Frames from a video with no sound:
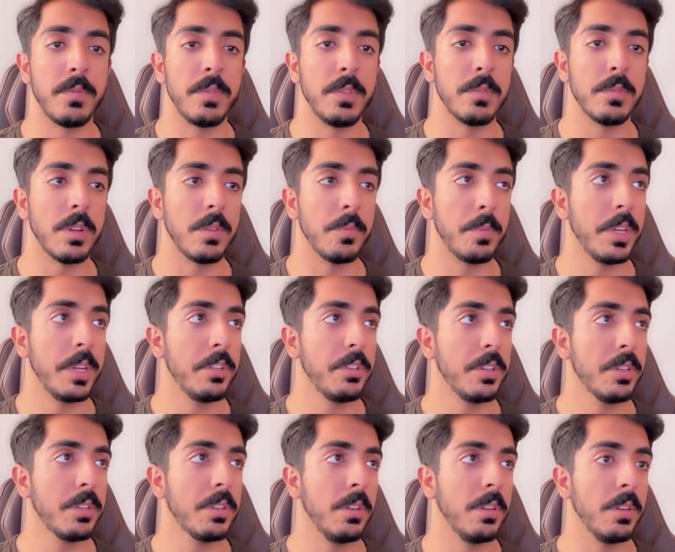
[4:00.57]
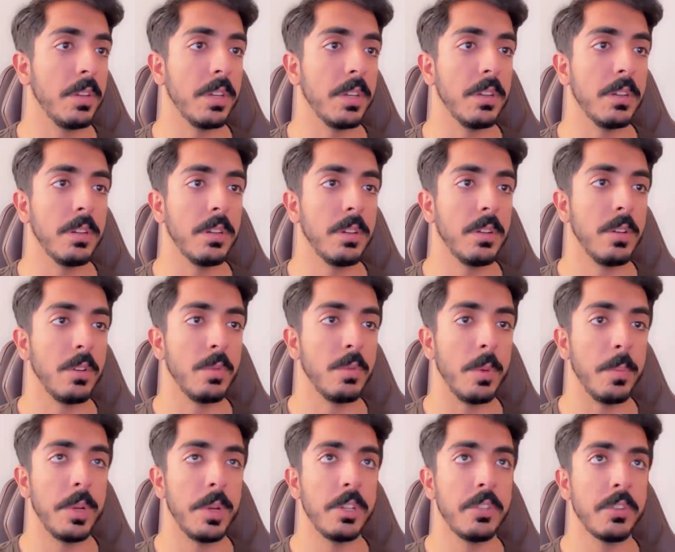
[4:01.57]
views on Pinterest. You can go to my
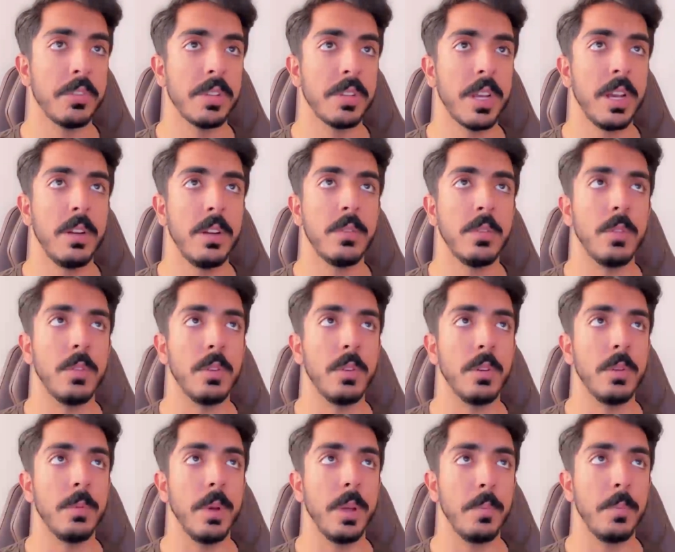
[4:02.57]
Pinterest account or my